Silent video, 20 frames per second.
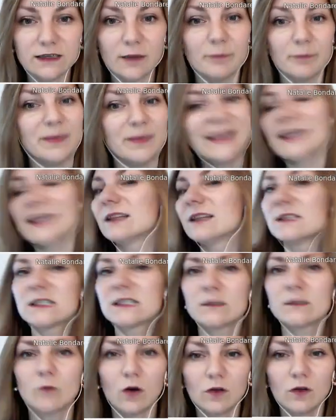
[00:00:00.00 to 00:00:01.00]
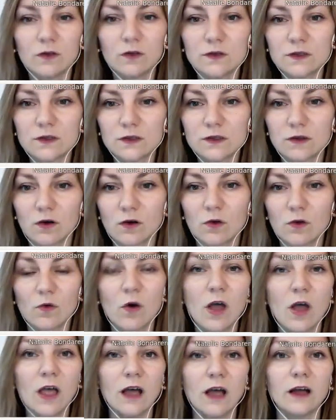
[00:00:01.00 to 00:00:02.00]
big and small,
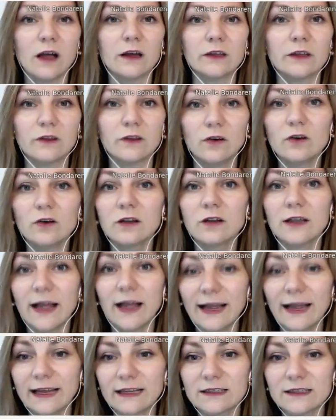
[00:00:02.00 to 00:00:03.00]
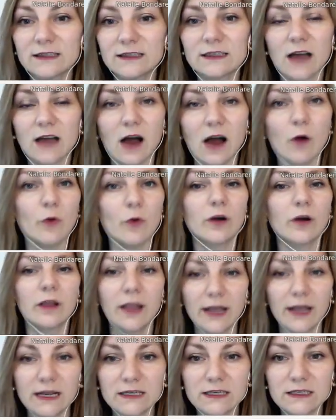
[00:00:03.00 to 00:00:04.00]
so your clients, our
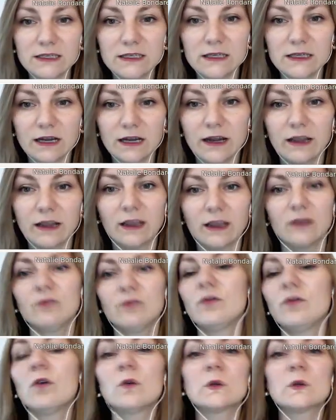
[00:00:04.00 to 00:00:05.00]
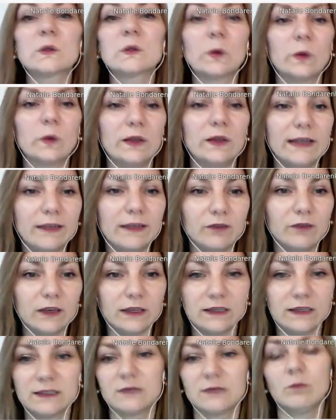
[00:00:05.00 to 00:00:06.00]
guests, can focus on living
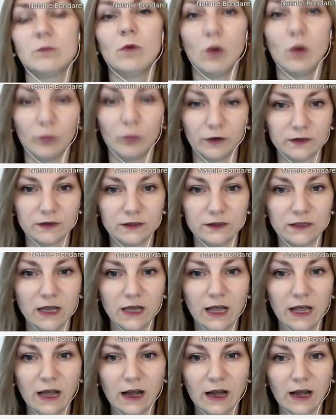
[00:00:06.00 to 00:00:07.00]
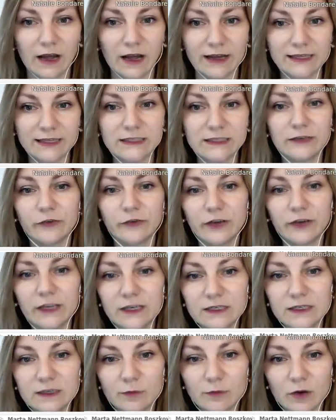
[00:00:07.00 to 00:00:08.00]
in the moment. It's very
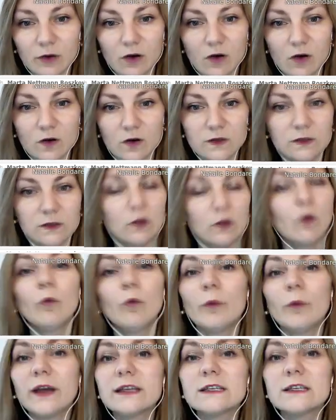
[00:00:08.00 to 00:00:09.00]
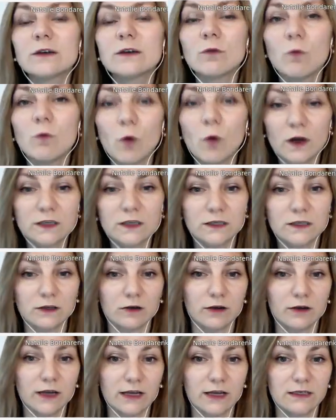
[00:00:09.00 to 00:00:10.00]
easy because no matter what
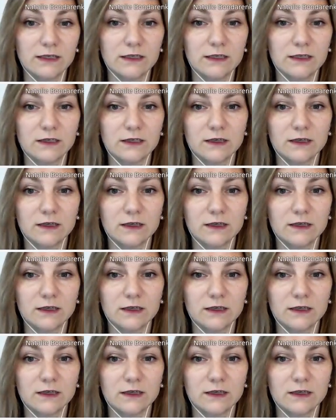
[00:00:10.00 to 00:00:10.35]
your guests